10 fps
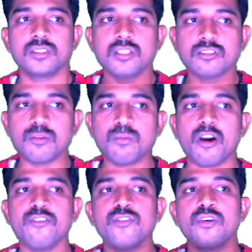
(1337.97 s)
The sum
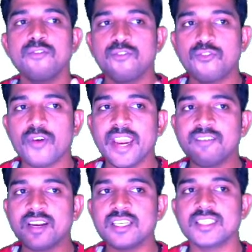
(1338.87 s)
of 5
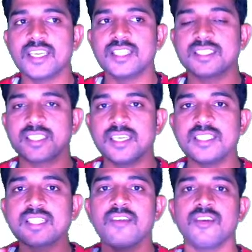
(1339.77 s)
and 6
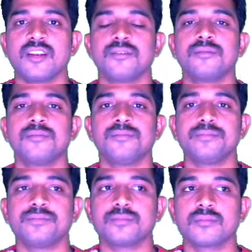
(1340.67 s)
is 11.
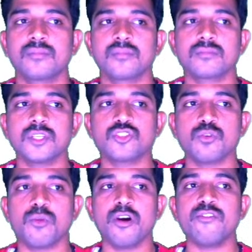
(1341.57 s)
The
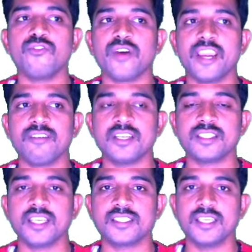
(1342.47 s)
sum of 5 and
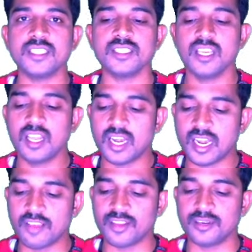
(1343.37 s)
6 is
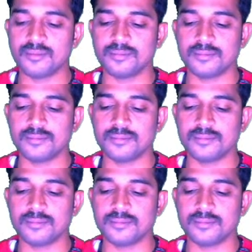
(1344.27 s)
11.